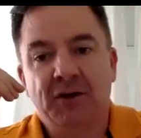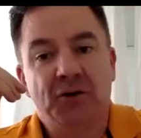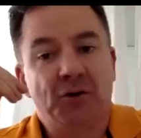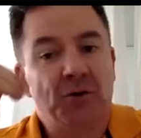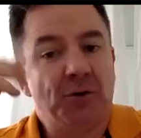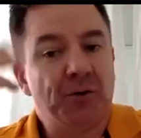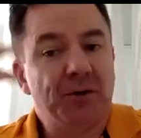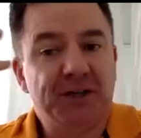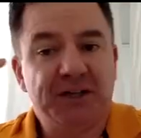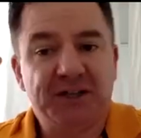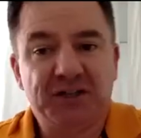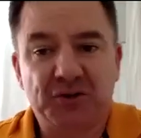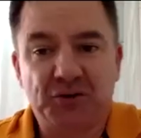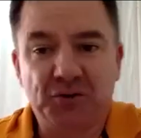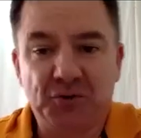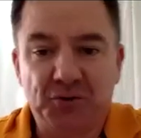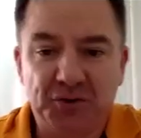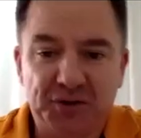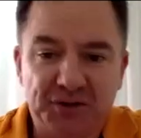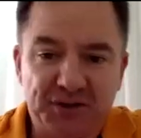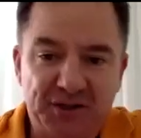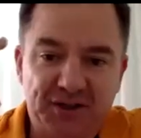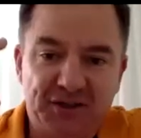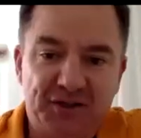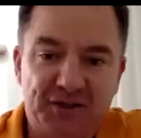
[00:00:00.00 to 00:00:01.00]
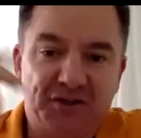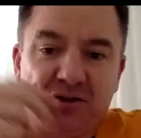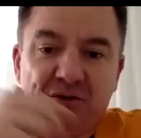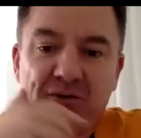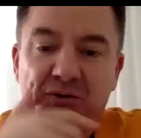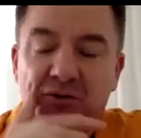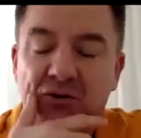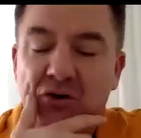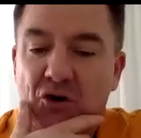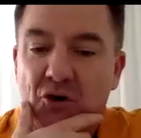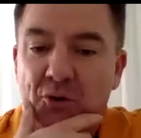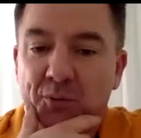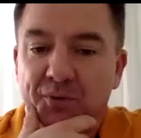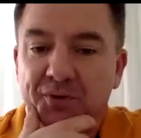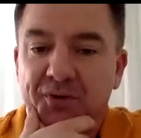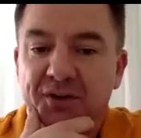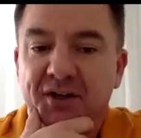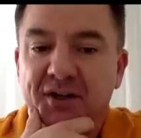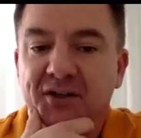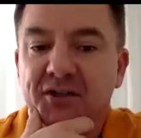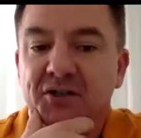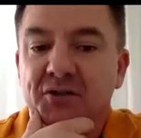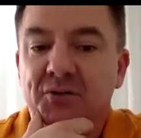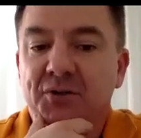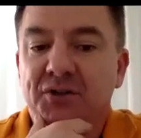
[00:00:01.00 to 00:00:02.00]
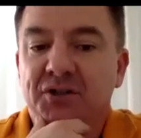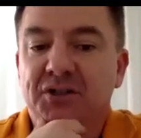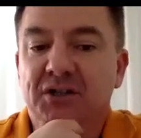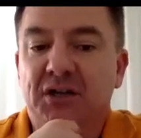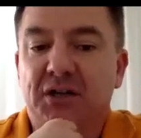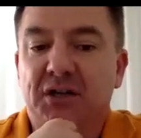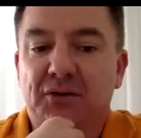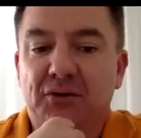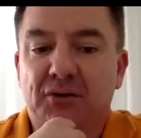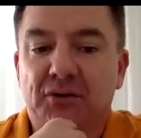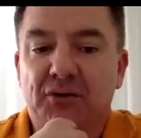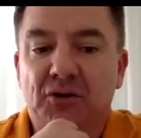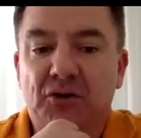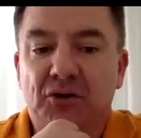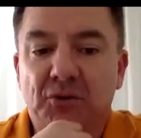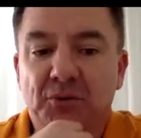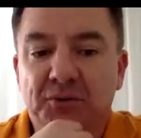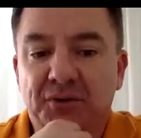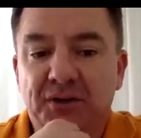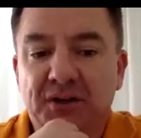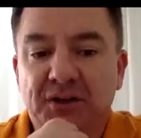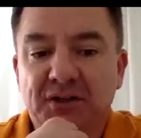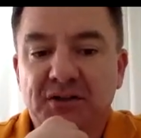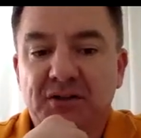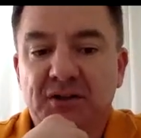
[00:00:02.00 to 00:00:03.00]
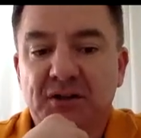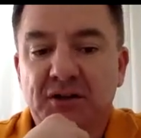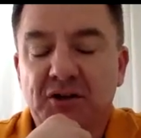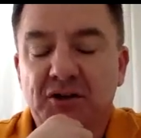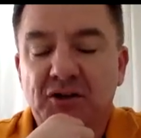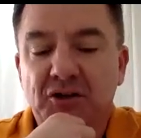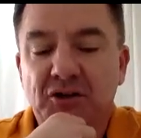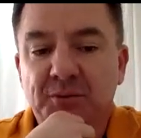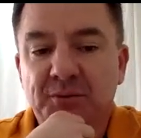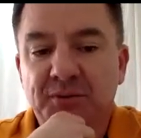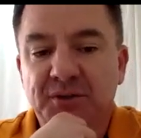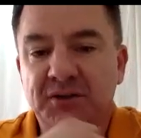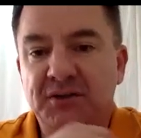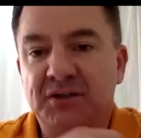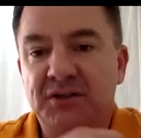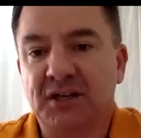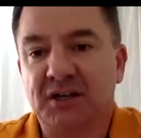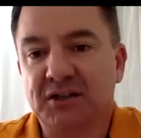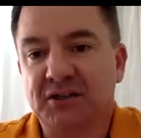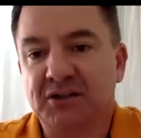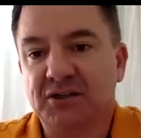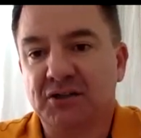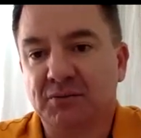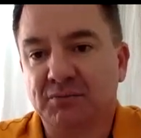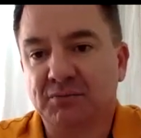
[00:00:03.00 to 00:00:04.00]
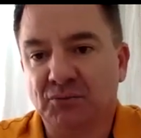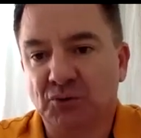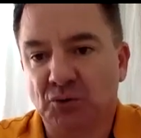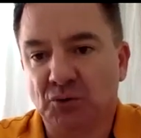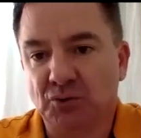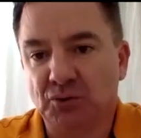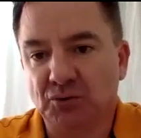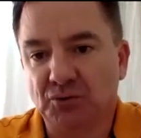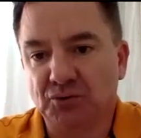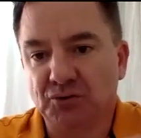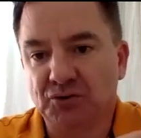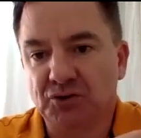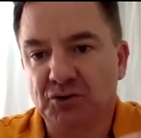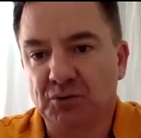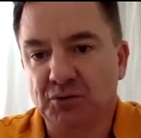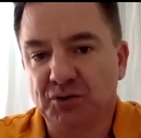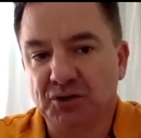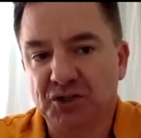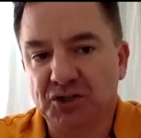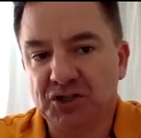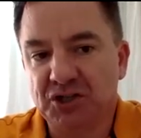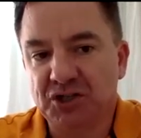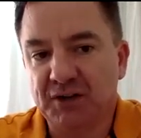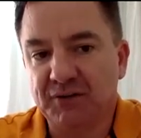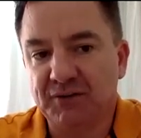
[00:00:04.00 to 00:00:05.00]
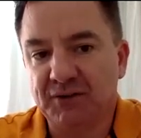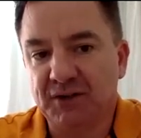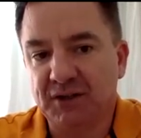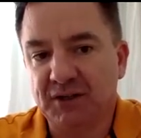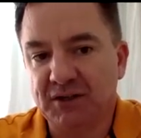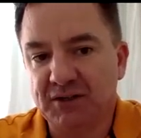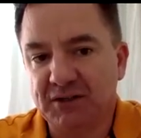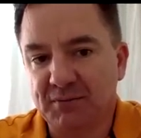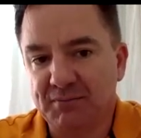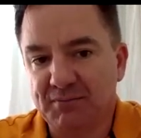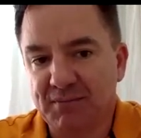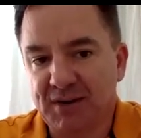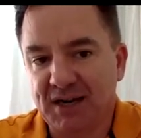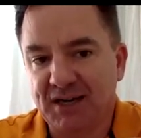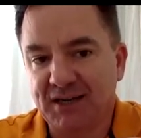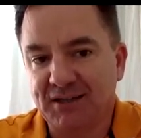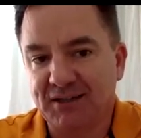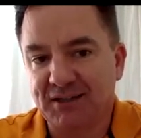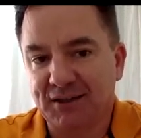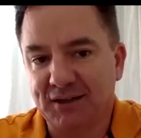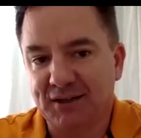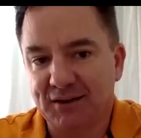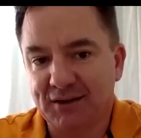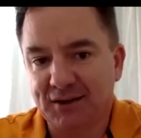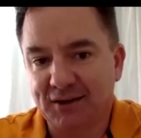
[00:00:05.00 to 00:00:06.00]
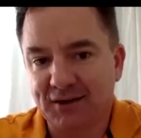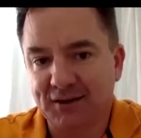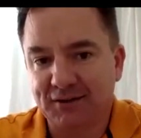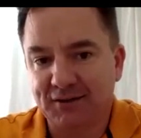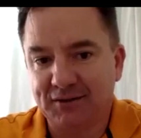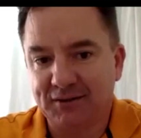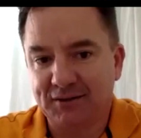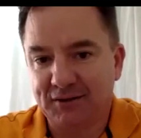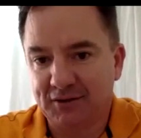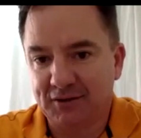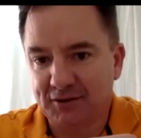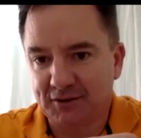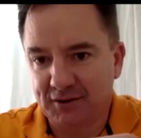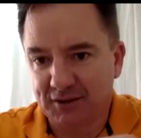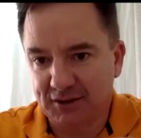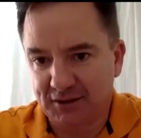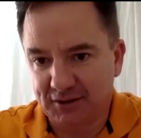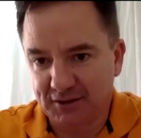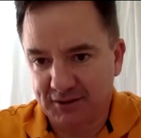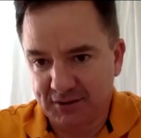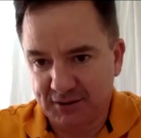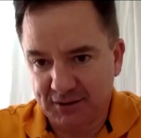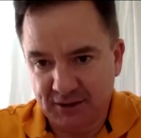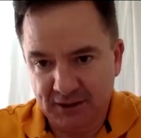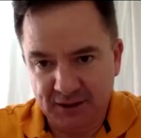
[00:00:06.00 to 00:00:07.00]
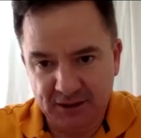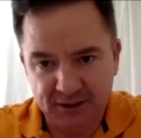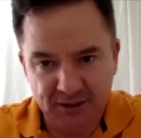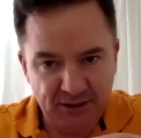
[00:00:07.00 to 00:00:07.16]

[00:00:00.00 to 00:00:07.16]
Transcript: all their stories they're just doing horrible things to each other and horrible things to the humans and it's the mortals who are achieving these amazing things you know these